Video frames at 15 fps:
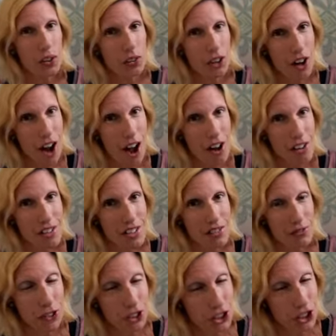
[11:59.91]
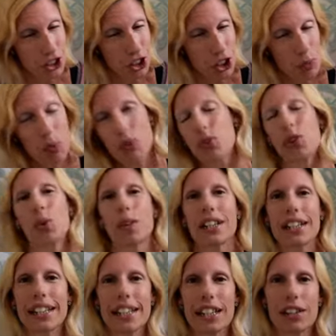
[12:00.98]
of our house sure before we
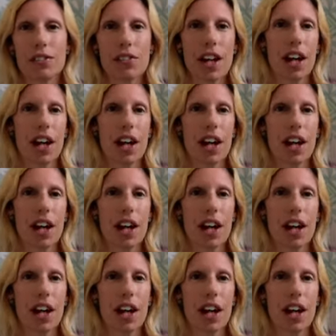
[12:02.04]
leave.